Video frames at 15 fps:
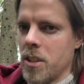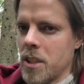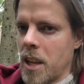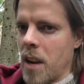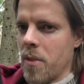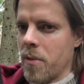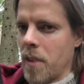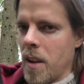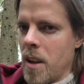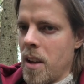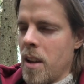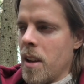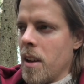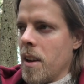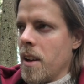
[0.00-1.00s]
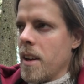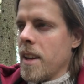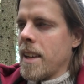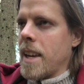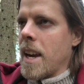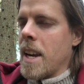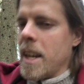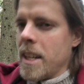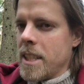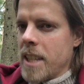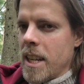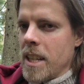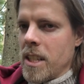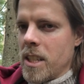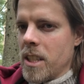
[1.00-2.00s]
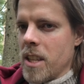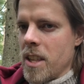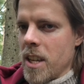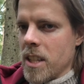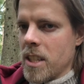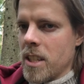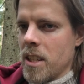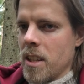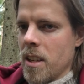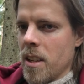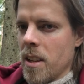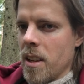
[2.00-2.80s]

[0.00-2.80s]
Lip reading: yourself, can I change this?